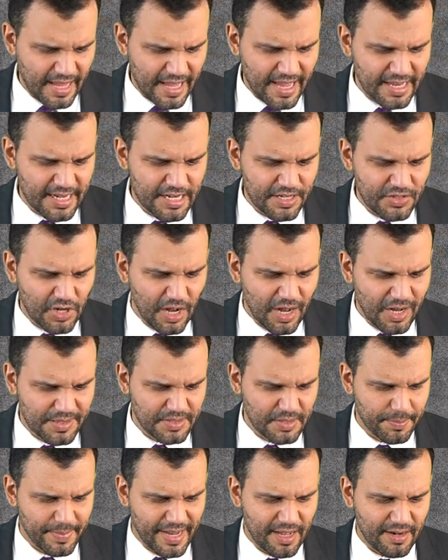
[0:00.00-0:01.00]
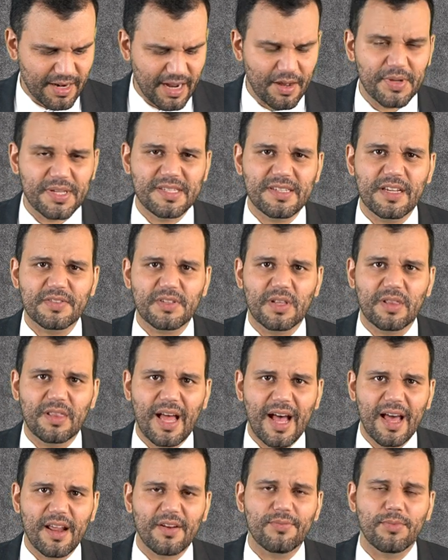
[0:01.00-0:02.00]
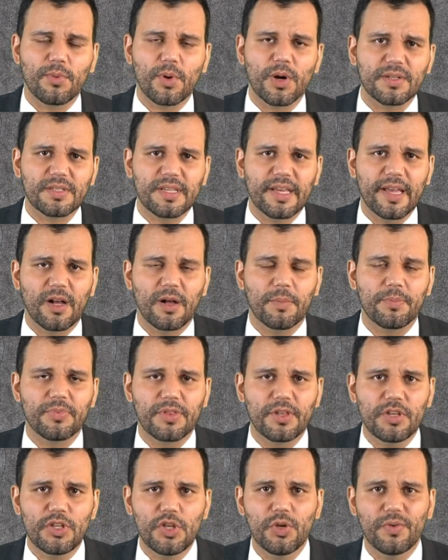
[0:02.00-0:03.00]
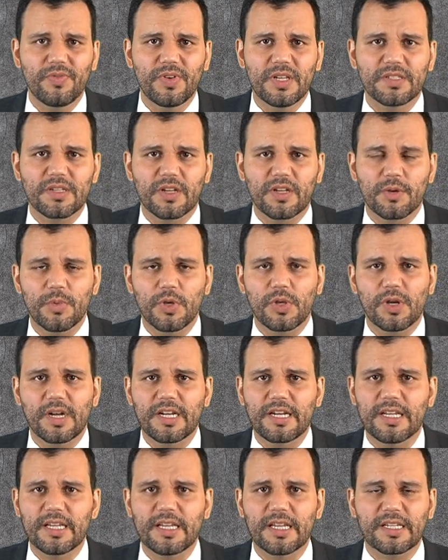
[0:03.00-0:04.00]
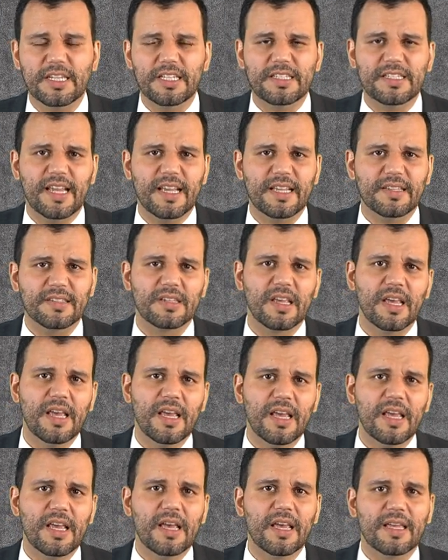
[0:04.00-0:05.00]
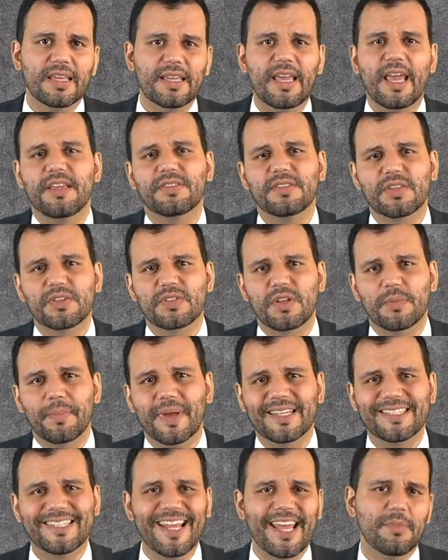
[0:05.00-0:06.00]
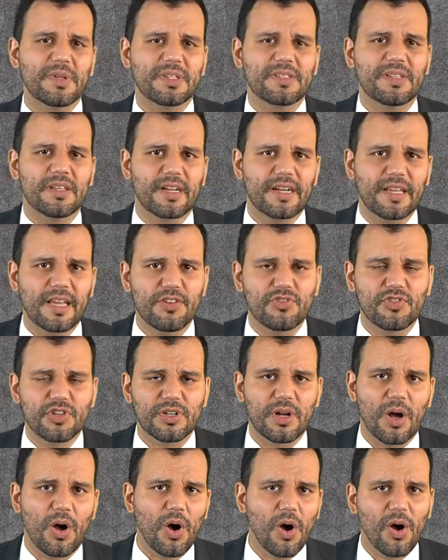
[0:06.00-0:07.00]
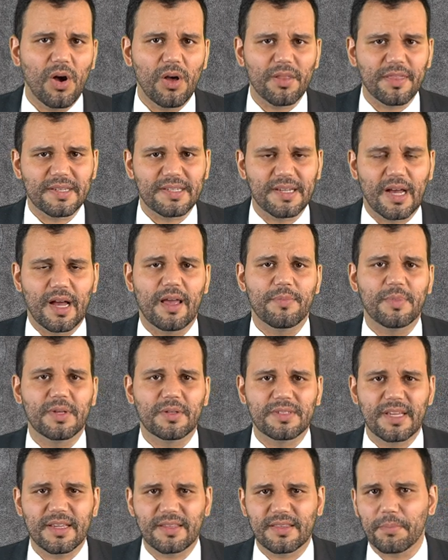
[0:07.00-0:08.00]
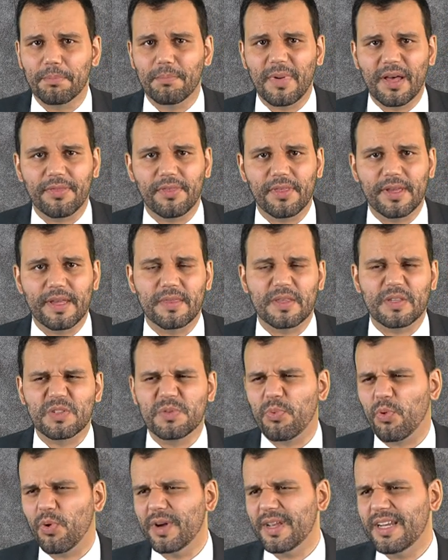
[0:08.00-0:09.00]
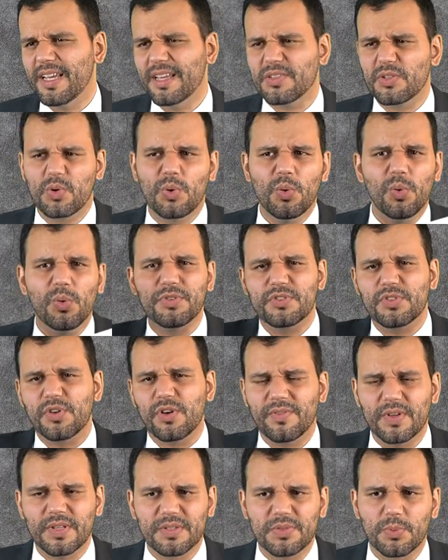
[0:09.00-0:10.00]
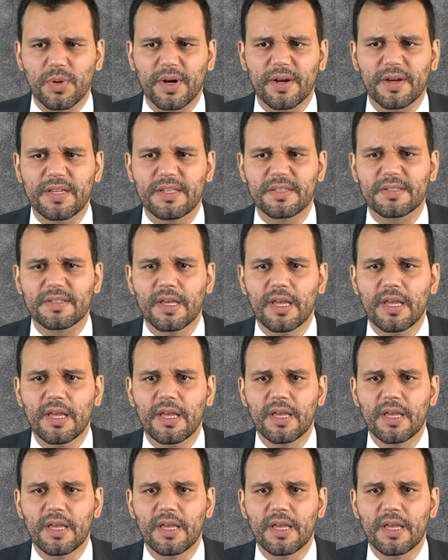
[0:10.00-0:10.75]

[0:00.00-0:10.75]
And he talks about how he does a lot of work to help the U visa community, and he takes cases to mandamus litigation all the time. He'll take them monthly at this point. He has a cool service where he's